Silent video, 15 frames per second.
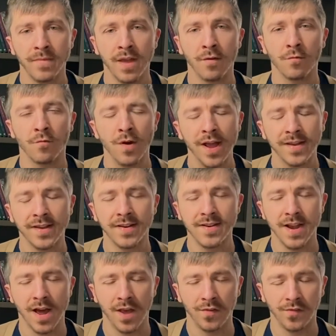
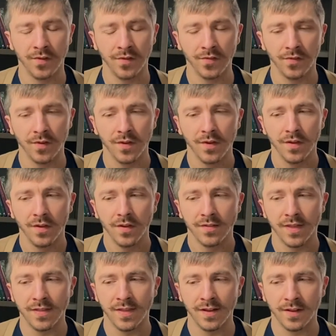recognizes
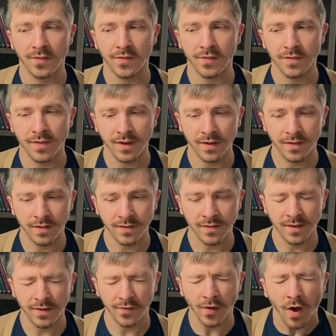that
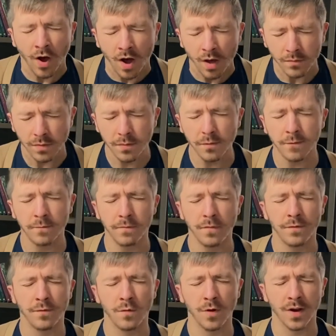is humble
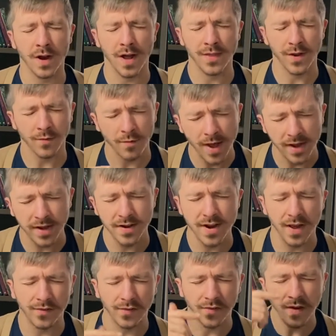before God, that
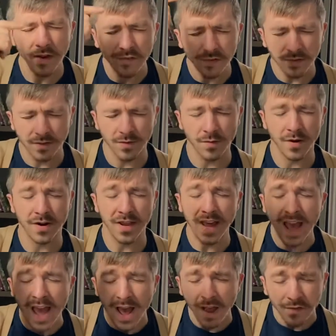recognizes his authority
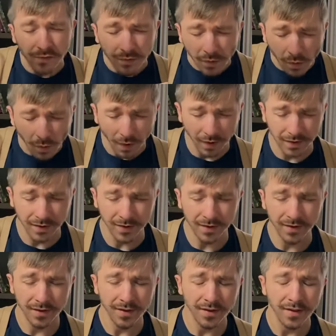as Lord,
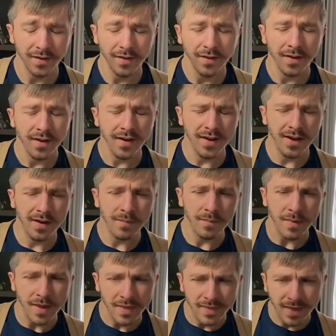
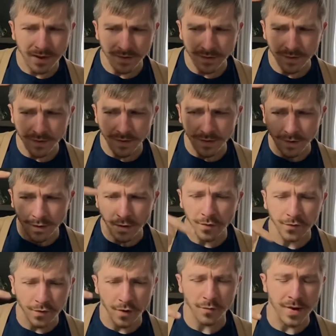and that
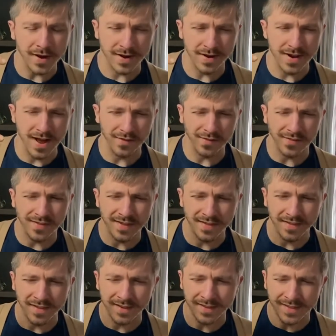also recognizes
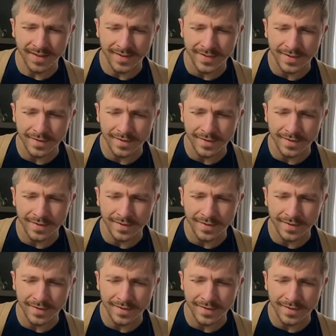that